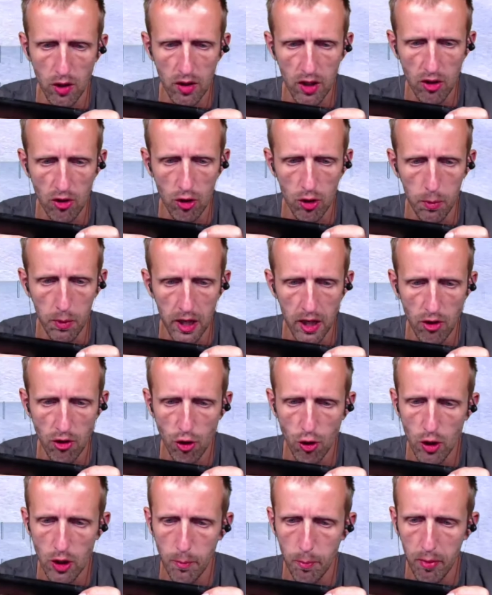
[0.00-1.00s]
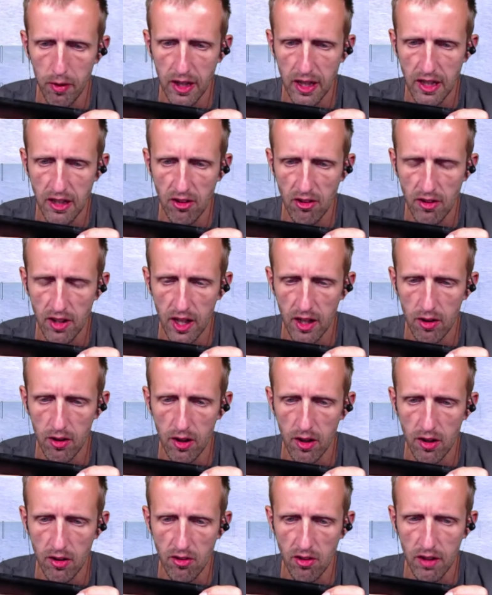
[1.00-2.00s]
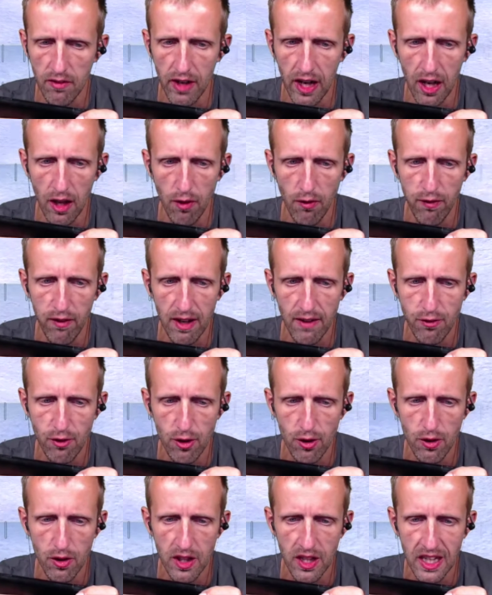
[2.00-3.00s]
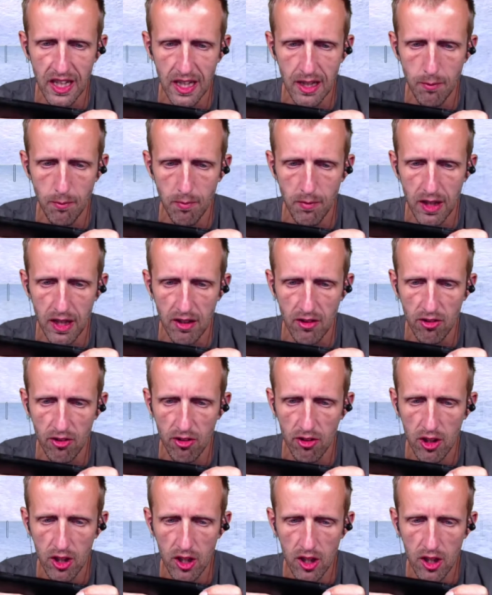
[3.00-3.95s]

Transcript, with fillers: Can somebody else shoot him, please? 907 health left on him. There's